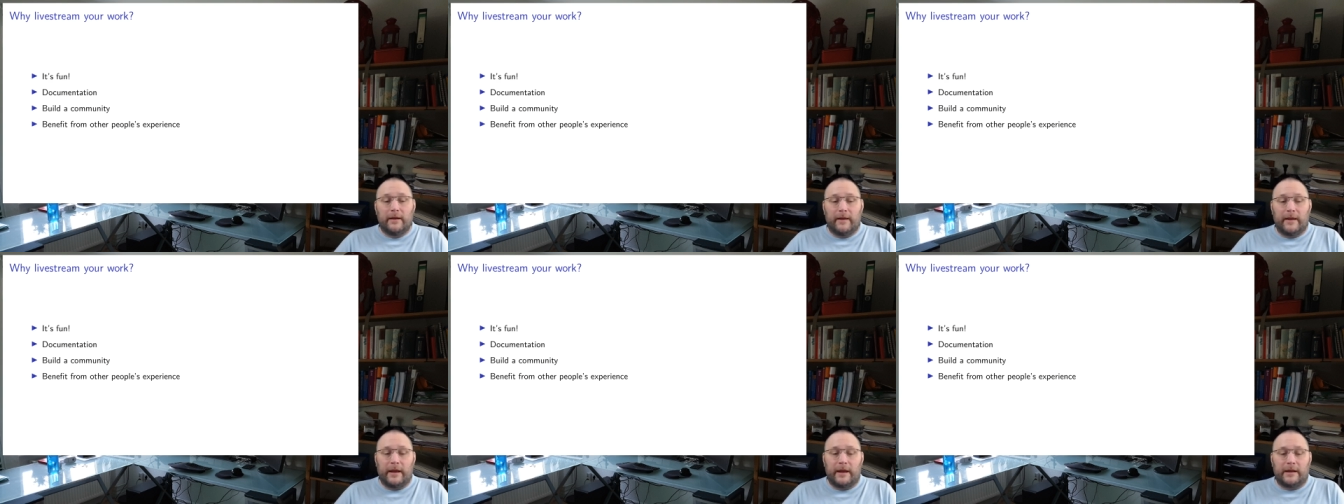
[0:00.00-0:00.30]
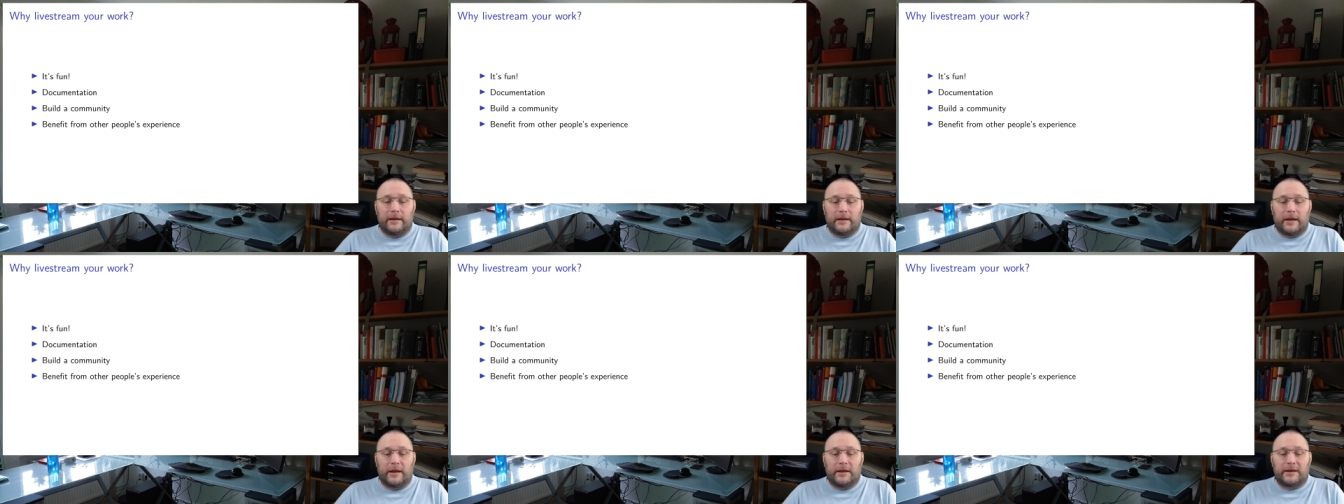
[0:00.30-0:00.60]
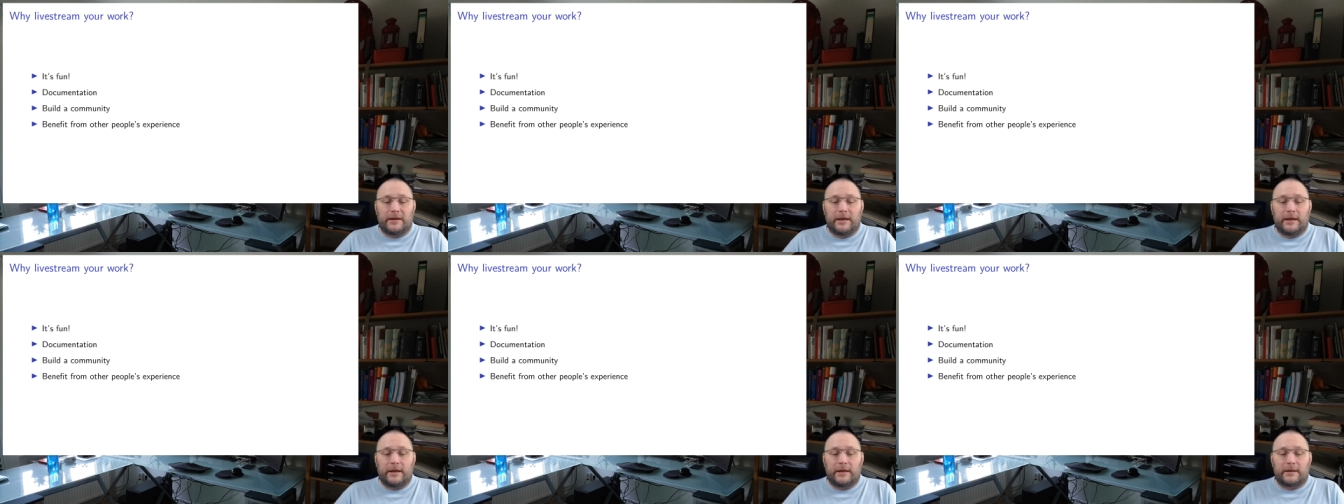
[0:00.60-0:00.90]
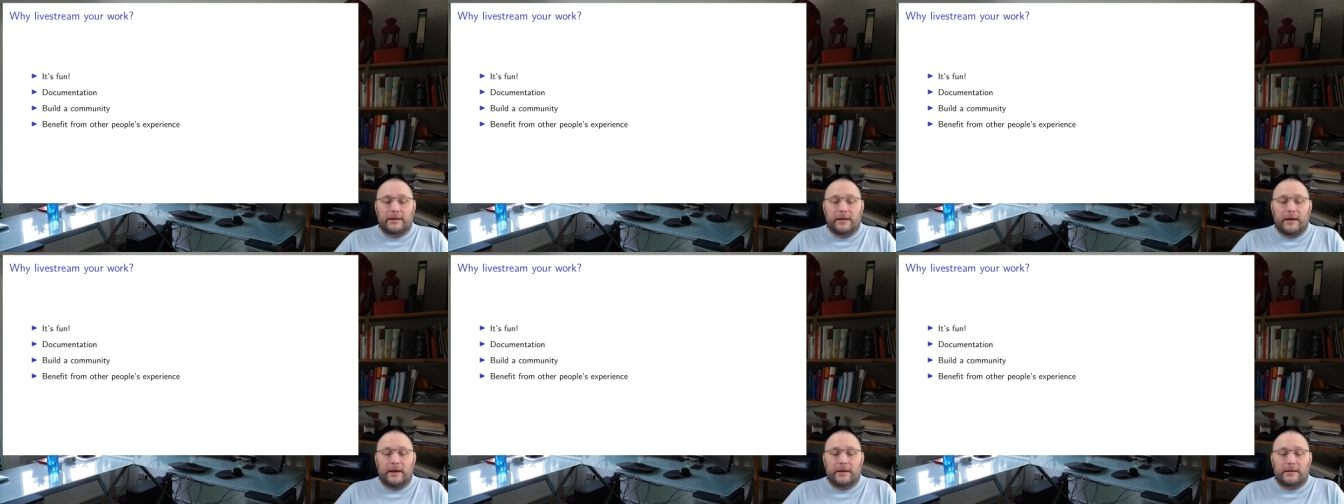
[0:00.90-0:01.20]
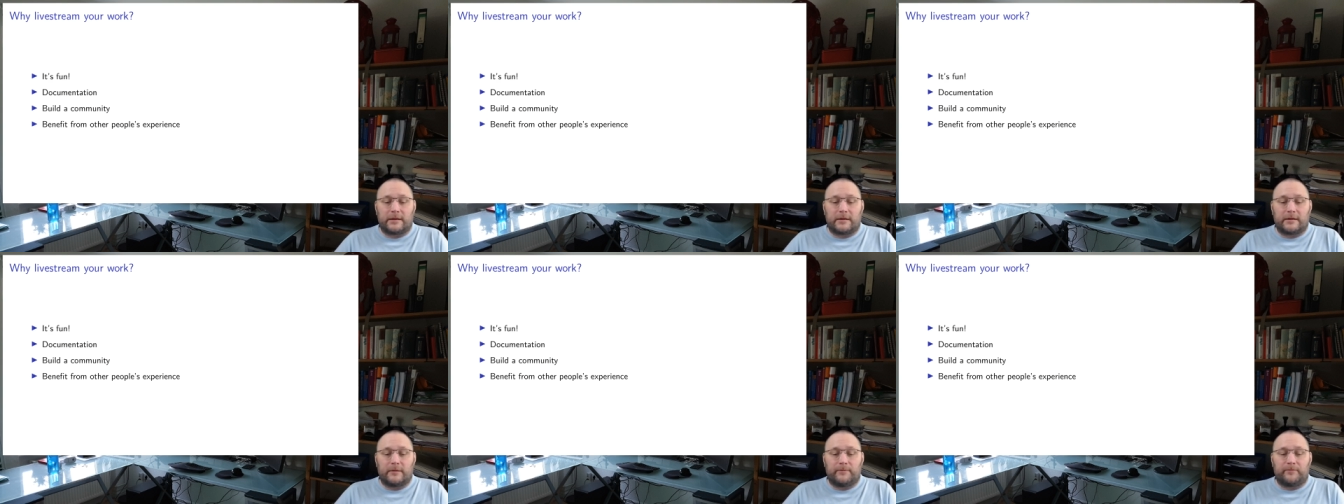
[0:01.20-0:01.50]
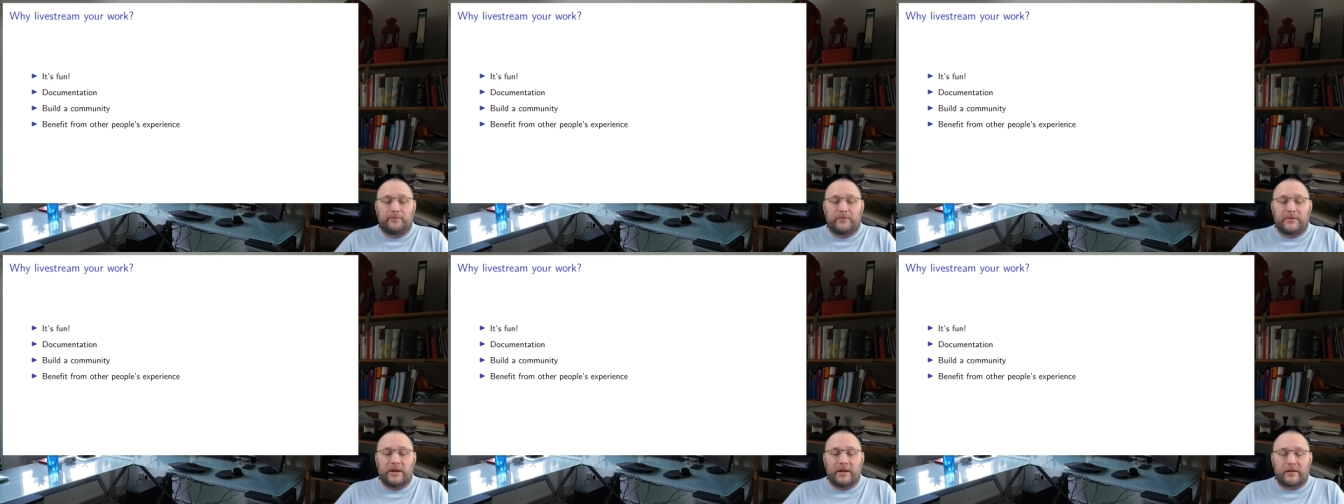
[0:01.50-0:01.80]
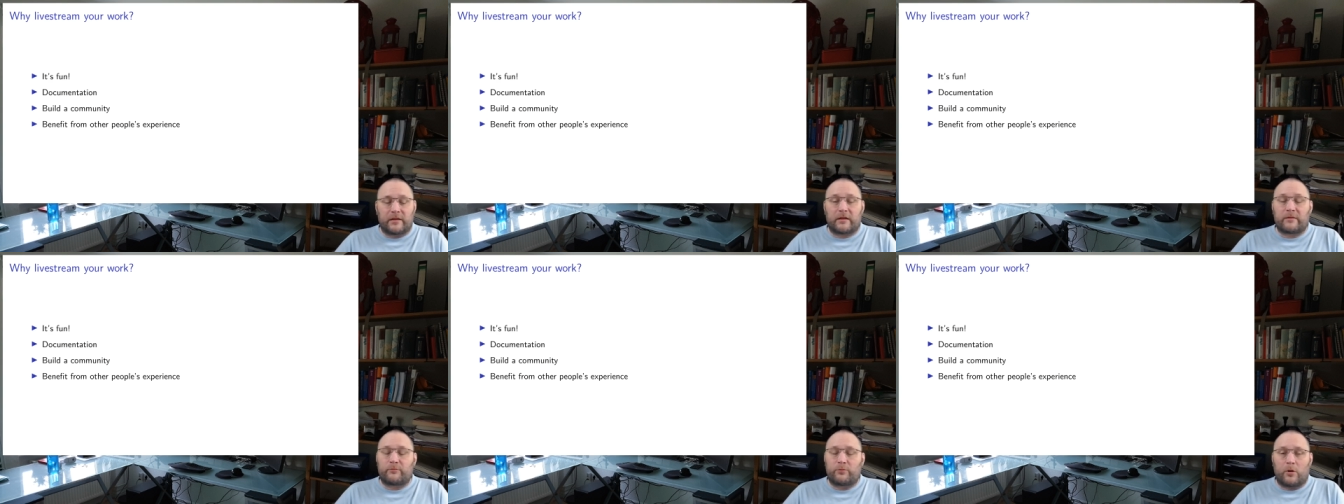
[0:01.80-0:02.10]
and I think that
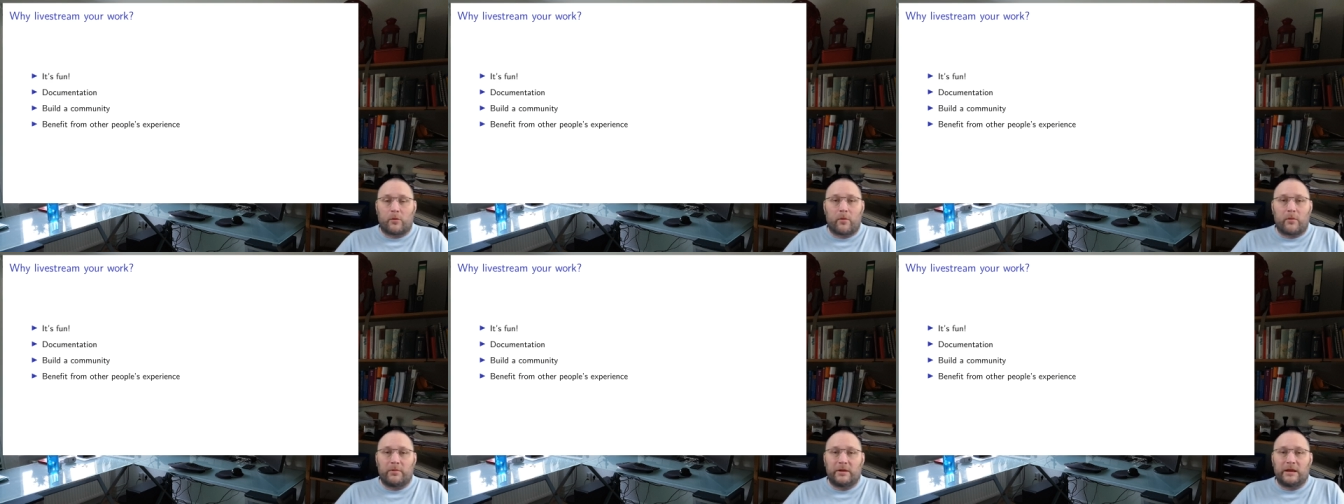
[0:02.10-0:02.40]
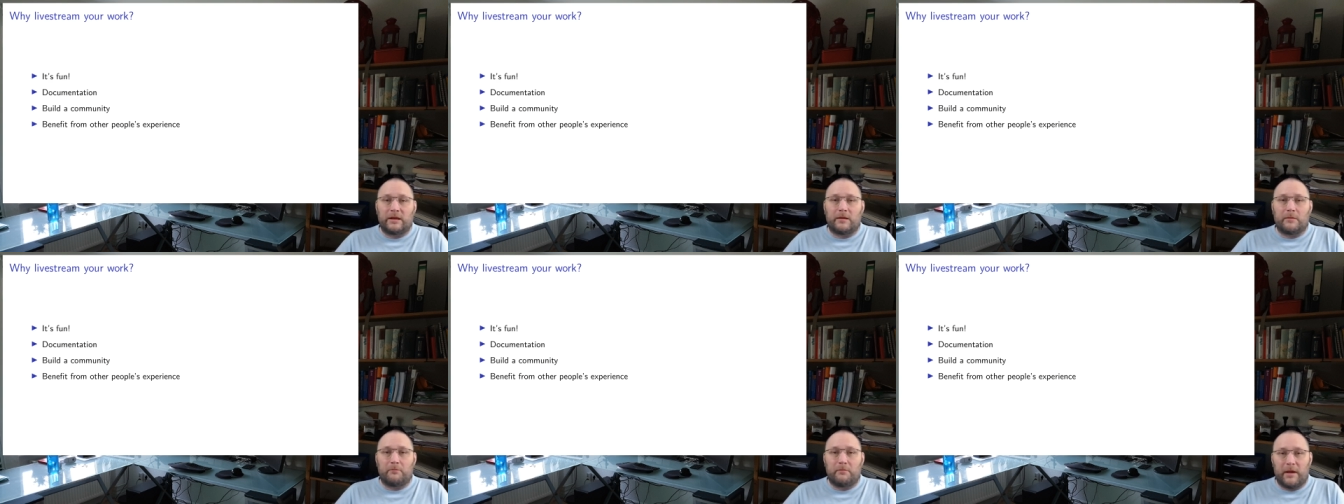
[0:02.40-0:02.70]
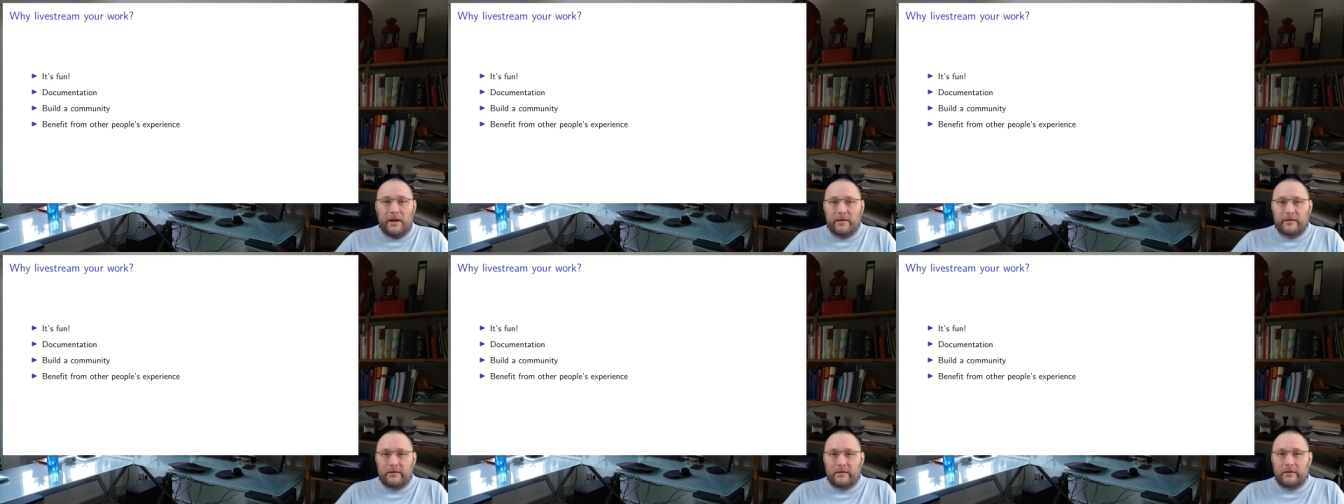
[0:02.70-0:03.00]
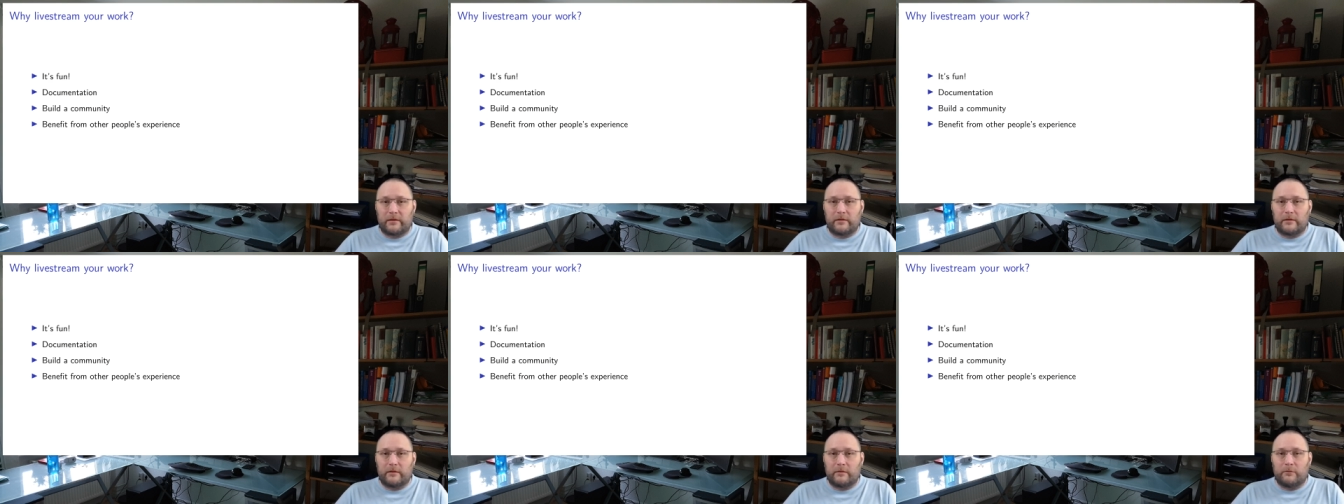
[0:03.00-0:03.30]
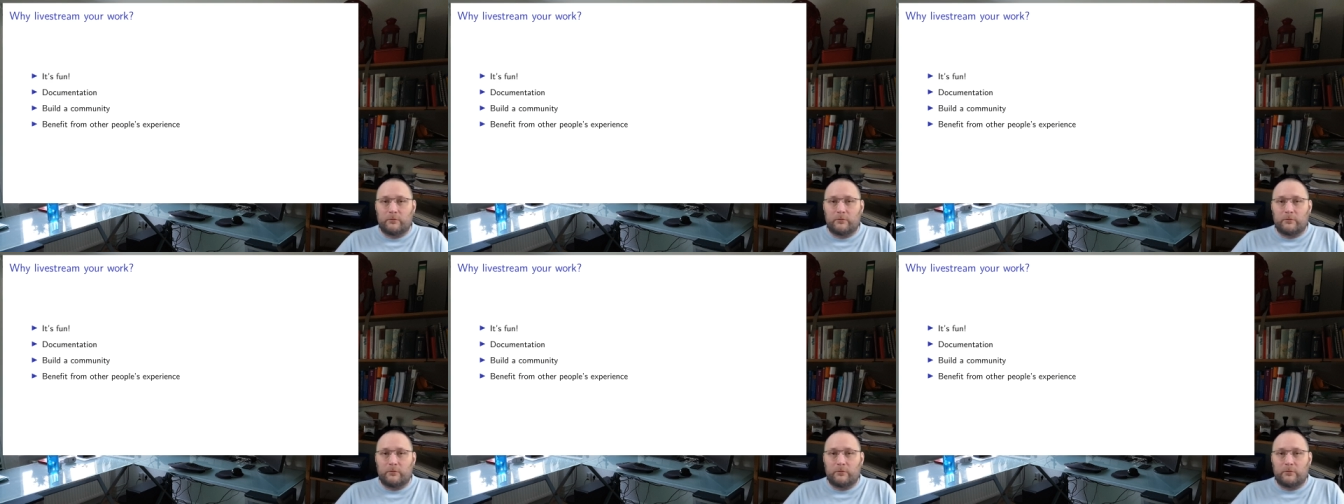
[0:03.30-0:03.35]
this is probably the best